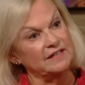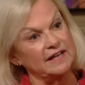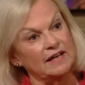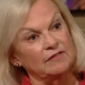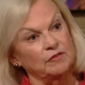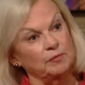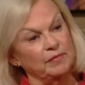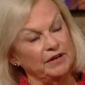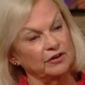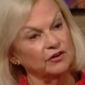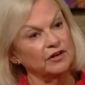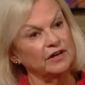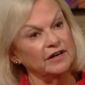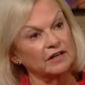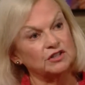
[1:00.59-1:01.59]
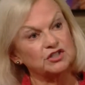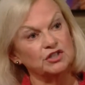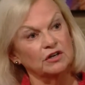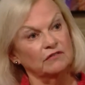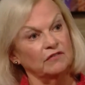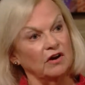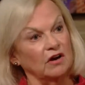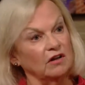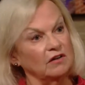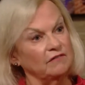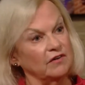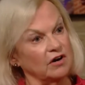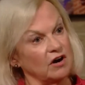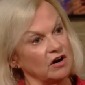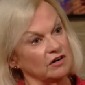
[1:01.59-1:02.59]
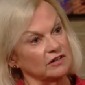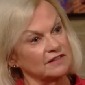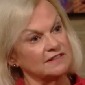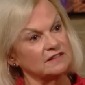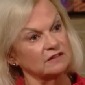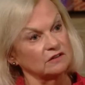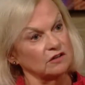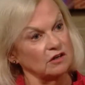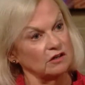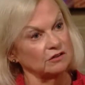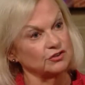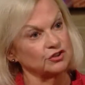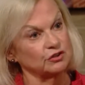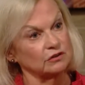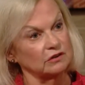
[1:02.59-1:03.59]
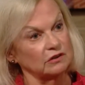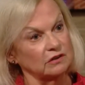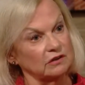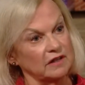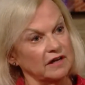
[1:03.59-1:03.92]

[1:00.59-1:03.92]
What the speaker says: have a better connection of all of our artists and cultural